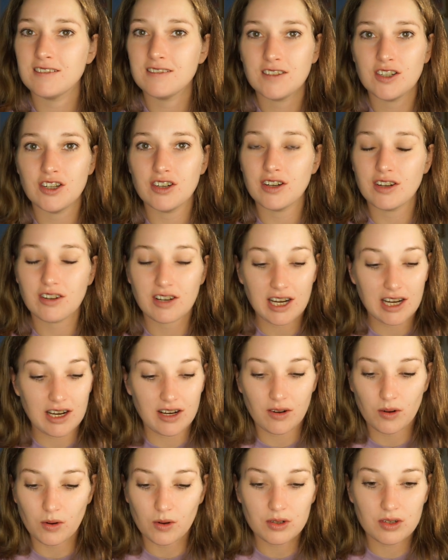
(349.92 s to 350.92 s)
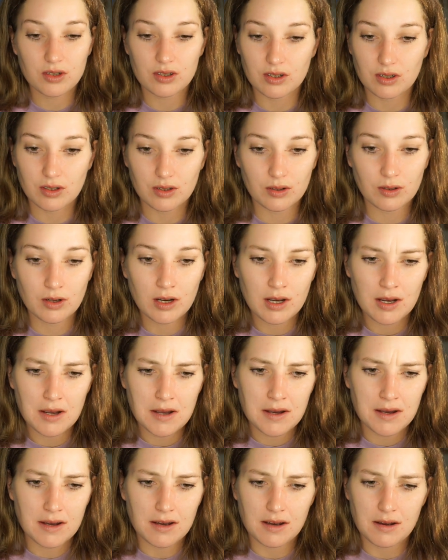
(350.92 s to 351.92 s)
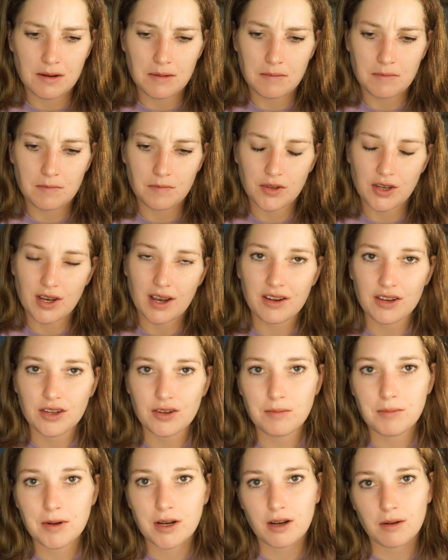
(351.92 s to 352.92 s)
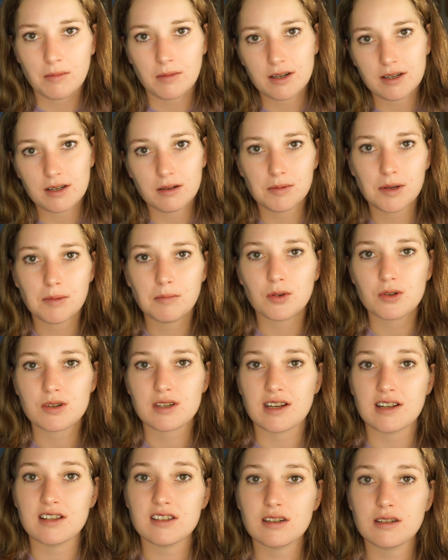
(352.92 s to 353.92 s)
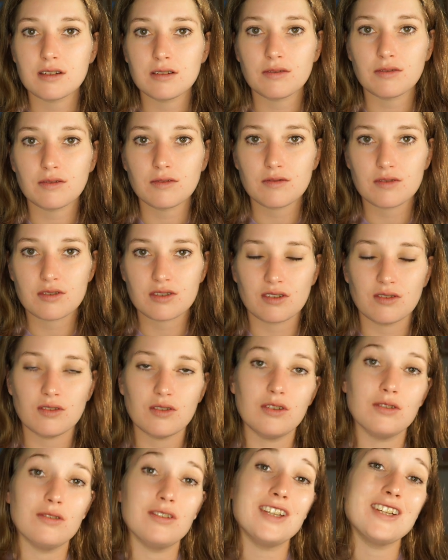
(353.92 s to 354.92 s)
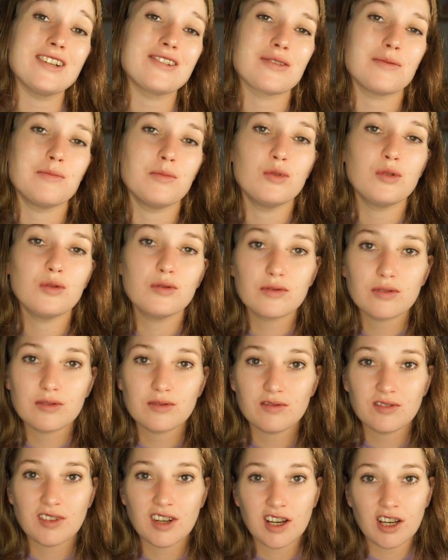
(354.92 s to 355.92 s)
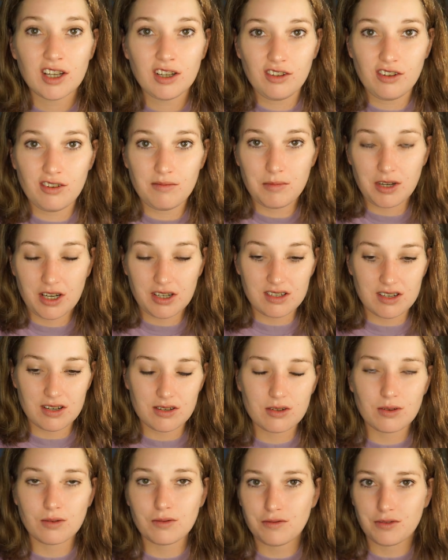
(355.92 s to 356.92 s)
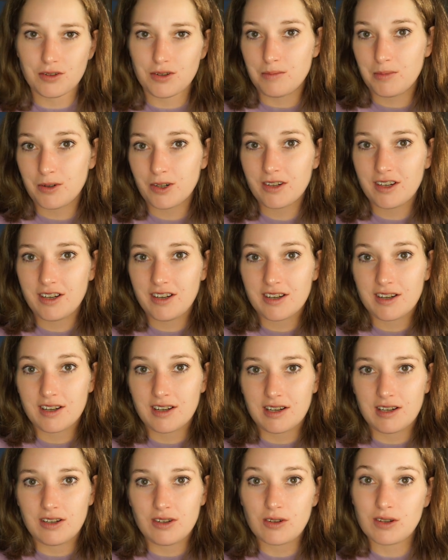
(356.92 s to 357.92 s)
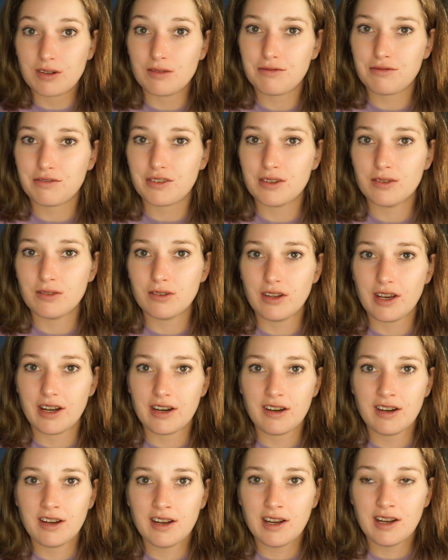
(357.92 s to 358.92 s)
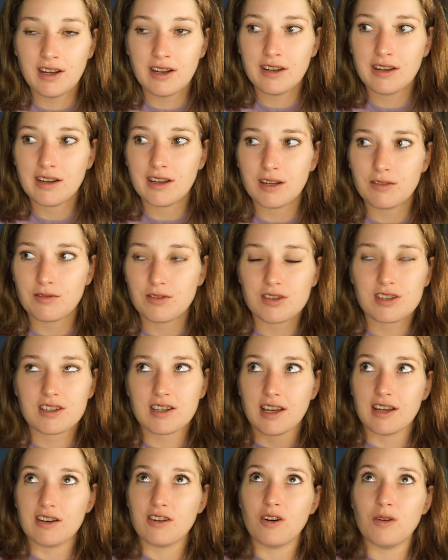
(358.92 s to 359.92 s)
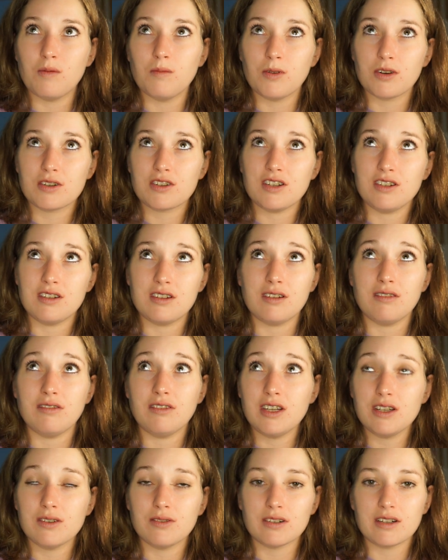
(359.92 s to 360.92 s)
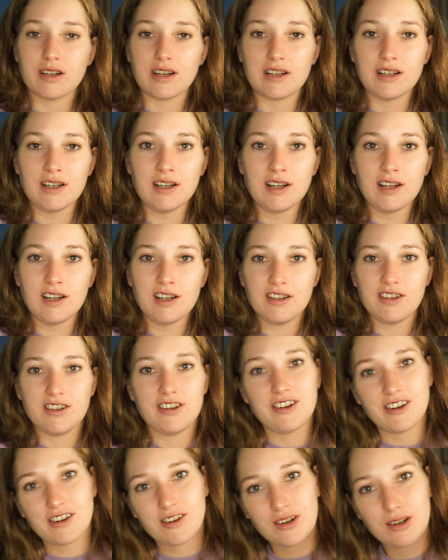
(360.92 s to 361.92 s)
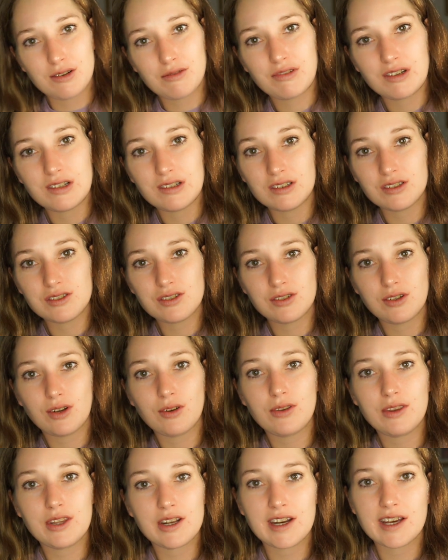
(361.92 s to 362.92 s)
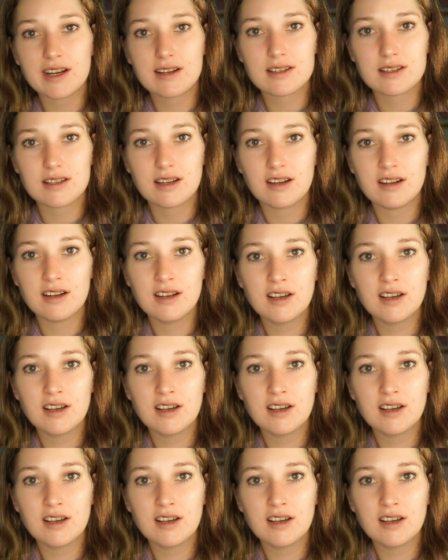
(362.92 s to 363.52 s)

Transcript: I also, you become a little bit more sensitive. So you need to move because it's good for your body. And you can feel that if you stay at home watching TV all day, you're not going to feel as good the next day.